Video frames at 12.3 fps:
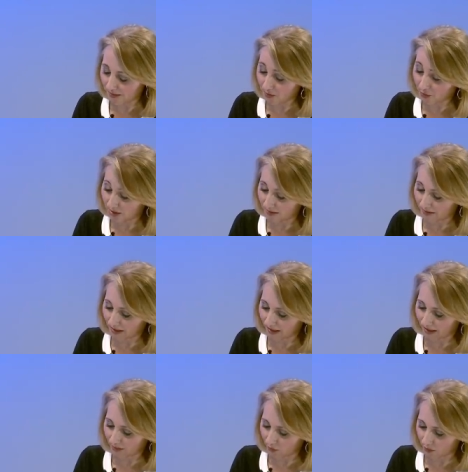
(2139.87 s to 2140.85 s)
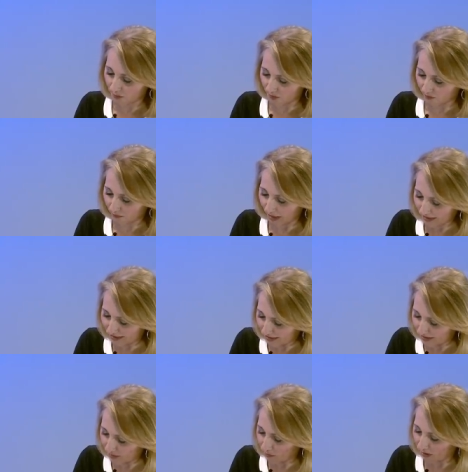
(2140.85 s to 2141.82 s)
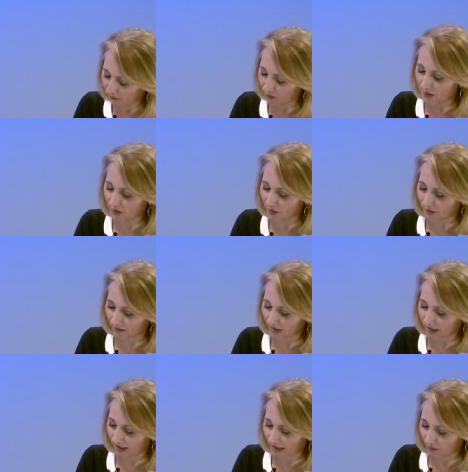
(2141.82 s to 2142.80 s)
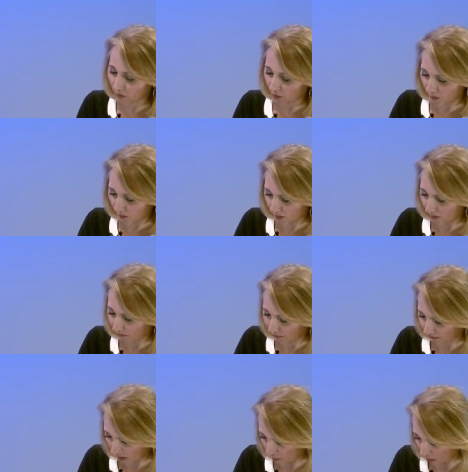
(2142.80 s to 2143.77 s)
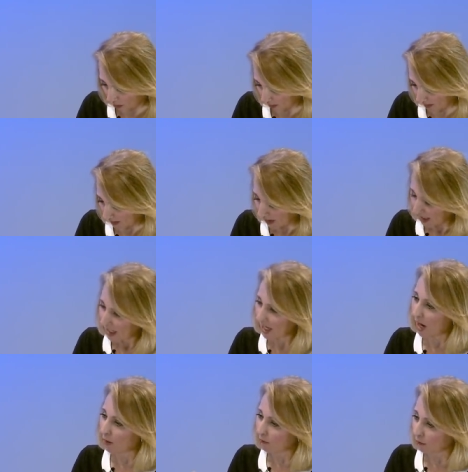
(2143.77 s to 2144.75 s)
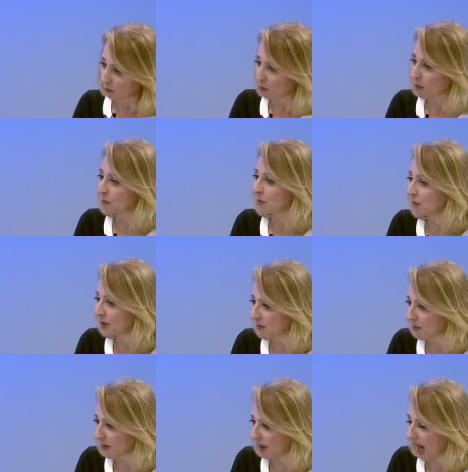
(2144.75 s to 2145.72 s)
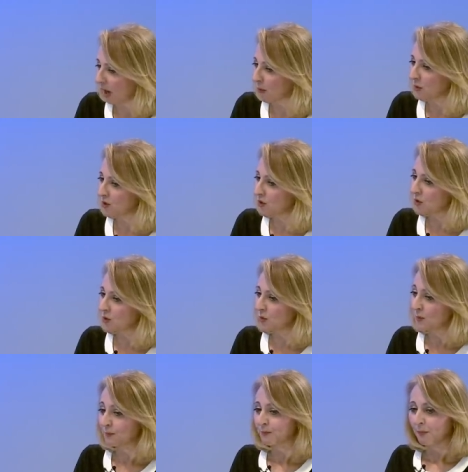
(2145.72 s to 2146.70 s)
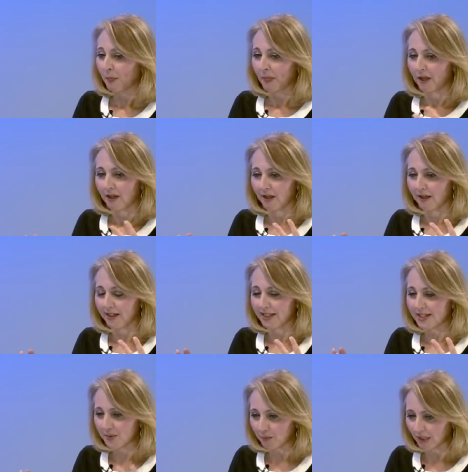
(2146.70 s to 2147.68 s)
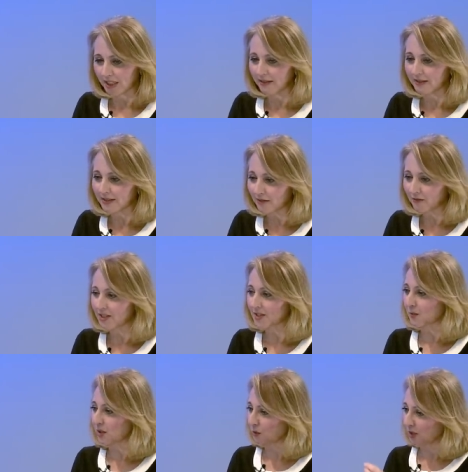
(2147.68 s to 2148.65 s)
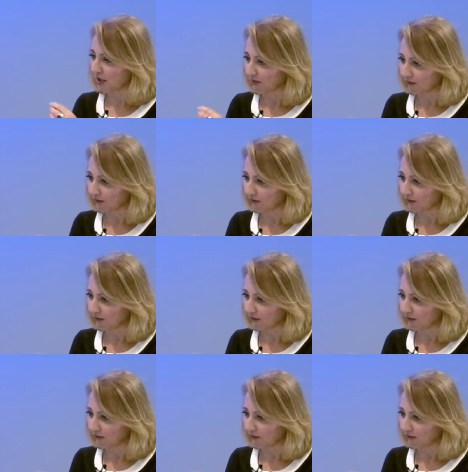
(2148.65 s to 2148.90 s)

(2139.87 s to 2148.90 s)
start thinking in terms of mindsets, we have to start thinking in terms of frameworks. Mm. Now, for normal people, how would you explain the difference between a